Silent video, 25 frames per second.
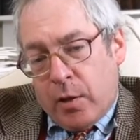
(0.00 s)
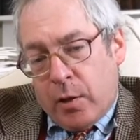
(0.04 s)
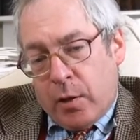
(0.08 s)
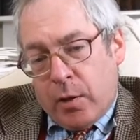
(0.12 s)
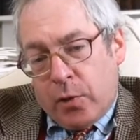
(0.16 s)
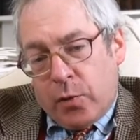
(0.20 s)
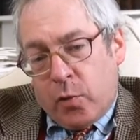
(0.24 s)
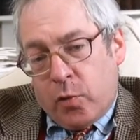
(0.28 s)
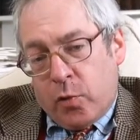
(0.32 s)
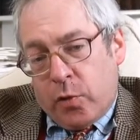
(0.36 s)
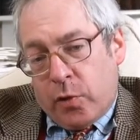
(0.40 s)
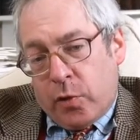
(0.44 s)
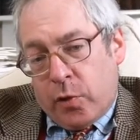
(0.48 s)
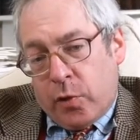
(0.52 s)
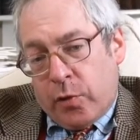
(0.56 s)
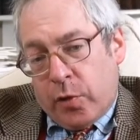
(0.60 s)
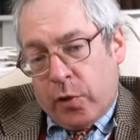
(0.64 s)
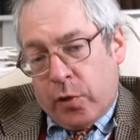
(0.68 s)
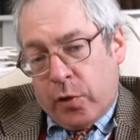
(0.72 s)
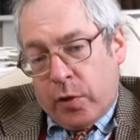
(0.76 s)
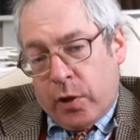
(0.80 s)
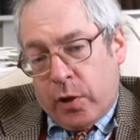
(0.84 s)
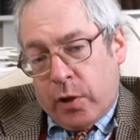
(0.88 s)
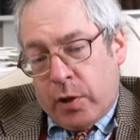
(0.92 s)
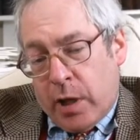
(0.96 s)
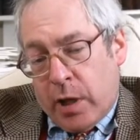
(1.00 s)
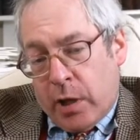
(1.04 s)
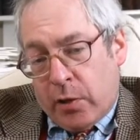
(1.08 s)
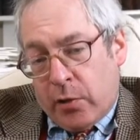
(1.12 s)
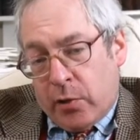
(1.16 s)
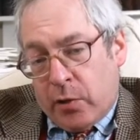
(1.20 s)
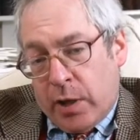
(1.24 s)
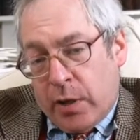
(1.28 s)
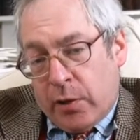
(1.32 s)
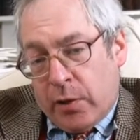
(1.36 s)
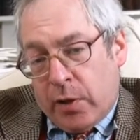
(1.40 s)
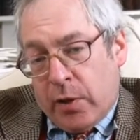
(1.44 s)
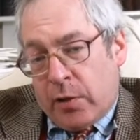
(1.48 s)
And also the Son
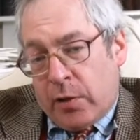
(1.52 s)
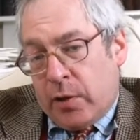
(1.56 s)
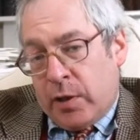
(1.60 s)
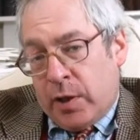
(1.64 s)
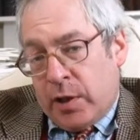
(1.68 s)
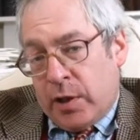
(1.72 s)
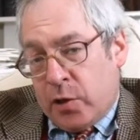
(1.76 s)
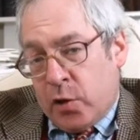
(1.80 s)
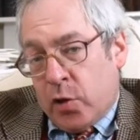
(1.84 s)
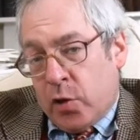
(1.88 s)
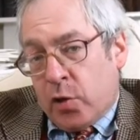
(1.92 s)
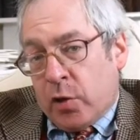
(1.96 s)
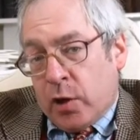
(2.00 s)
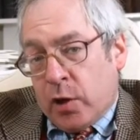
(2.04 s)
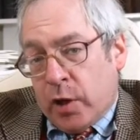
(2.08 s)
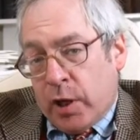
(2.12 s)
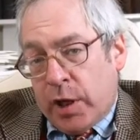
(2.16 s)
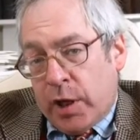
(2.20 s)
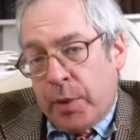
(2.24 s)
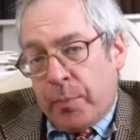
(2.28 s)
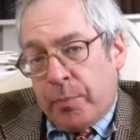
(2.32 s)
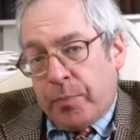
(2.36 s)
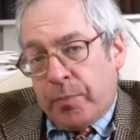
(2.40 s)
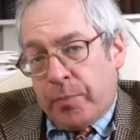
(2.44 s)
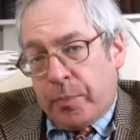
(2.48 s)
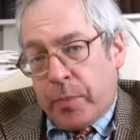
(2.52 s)
hasn't existed eternally.